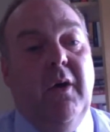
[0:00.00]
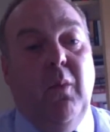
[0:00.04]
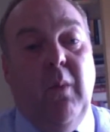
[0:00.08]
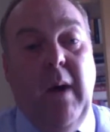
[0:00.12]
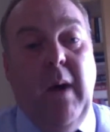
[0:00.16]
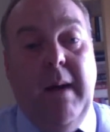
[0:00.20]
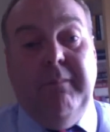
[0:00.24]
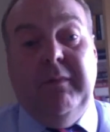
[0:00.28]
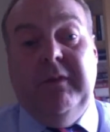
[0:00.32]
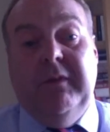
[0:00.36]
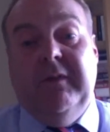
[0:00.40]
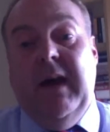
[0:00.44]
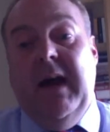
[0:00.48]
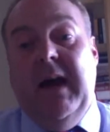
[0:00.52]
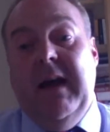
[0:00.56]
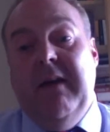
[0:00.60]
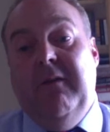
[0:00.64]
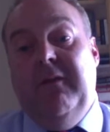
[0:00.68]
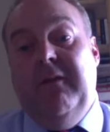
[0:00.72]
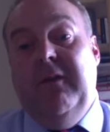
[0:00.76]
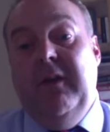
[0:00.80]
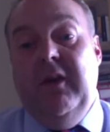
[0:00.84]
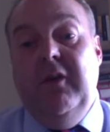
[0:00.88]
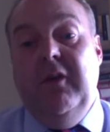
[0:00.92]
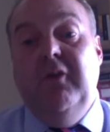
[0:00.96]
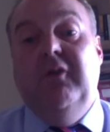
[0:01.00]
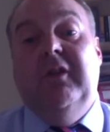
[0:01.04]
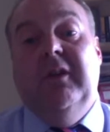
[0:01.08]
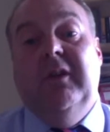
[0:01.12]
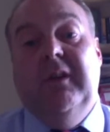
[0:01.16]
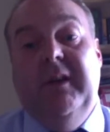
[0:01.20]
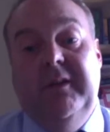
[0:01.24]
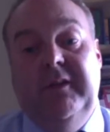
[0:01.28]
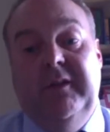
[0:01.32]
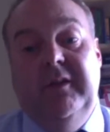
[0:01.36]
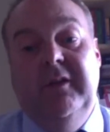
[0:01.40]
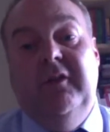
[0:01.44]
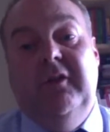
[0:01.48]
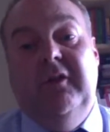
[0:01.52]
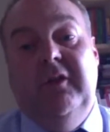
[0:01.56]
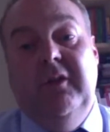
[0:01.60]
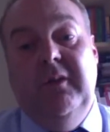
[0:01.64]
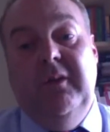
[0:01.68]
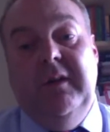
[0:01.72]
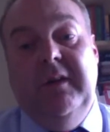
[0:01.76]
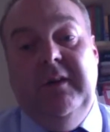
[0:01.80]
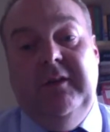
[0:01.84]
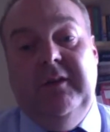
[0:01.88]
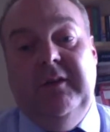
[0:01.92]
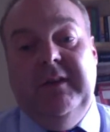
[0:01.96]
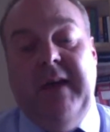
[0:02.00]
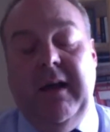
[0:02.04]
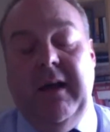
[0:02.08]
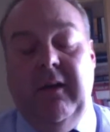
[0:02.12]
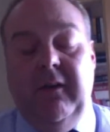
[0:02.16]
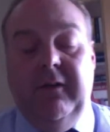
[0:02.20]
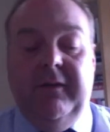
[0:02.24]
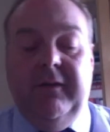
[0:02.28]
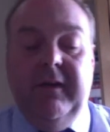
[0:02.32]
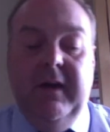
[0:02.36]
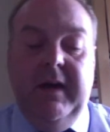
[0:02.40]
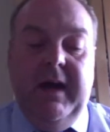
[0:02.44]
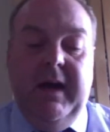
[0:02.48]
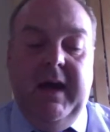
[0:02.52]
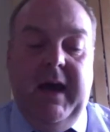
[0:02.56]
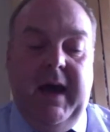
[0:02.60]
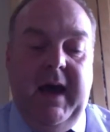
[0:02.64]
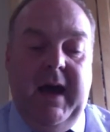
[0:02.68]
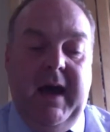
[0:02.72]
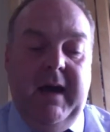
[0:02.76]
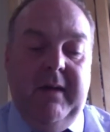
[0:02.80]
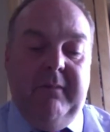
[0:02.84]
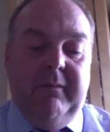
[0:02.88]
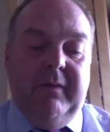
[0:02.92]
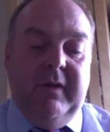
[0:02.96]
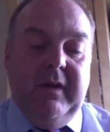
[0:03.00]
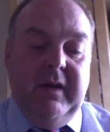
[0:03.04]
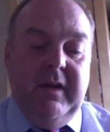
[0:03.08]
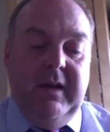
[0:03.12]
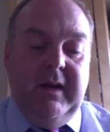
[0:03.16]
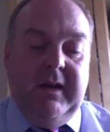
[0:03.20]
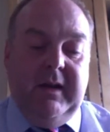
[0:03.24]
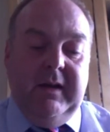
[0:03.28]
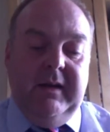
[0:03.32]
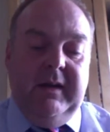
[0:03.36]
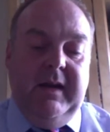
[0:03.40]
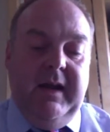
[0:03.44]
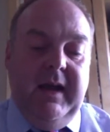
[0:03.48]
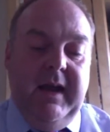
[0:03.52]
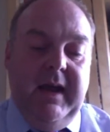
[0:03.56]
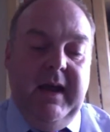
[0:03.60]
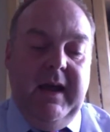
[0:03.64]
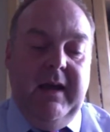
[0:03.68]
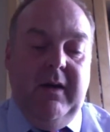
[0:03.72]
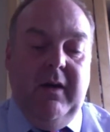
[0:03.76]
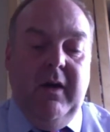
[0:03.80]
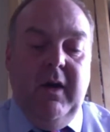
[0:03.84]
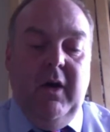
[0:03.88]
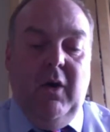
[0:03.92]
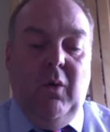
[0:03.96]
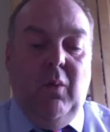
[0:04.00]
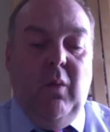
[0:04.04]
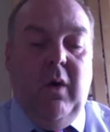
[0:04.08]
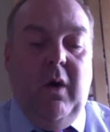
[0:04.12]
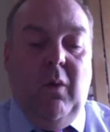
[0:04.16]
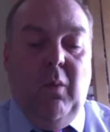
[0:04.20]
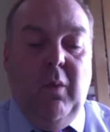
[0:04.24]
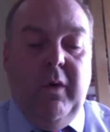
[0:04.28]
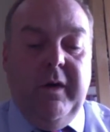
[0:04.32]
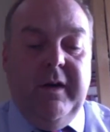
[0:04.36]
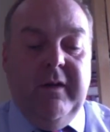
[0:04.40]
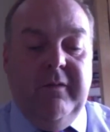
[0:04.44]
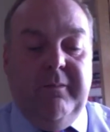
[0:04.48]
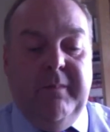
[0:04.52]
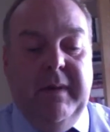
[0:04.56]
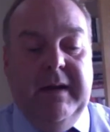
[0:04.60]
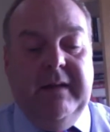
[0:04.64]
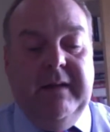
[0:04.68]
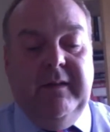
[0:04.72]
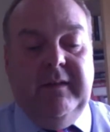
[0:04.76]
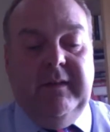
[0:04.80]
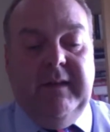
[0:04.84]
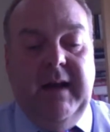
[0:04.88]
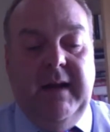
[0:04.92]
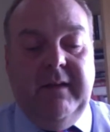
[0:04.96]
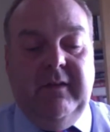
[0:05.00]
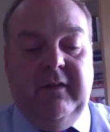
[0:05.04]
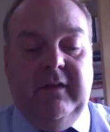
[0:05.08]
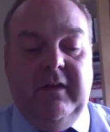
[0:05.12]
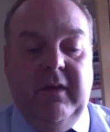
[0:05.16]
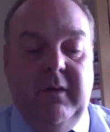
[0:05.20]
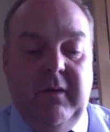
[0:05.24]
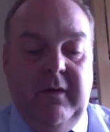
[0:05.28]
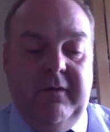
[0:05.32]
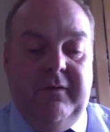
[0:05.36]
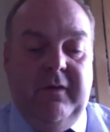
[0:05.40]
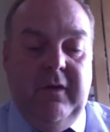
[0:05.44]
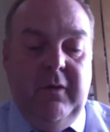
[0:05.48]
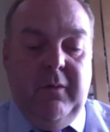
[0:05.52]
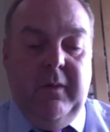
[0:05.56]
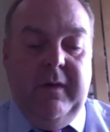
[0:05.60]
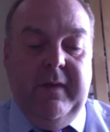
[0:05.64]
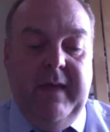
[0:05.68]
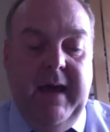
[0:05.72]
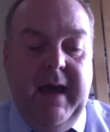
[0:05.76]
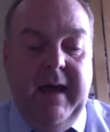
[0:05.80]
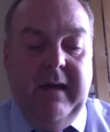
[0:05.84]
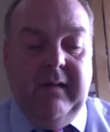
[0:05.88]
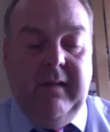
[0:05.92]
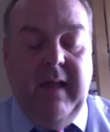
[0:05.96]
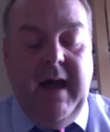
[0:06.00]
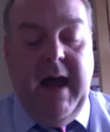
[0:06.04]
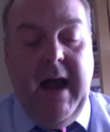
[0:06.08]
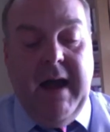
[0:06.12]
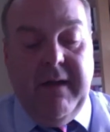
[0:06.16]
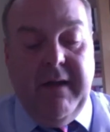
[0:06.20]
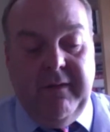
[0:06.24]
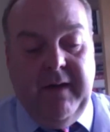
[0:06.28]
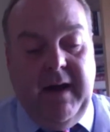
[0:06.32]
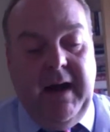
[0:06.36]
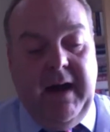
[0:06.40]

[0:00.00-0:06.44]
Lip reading: website for you to listen to yourself, that you can hear what would have been said to you if you were there live.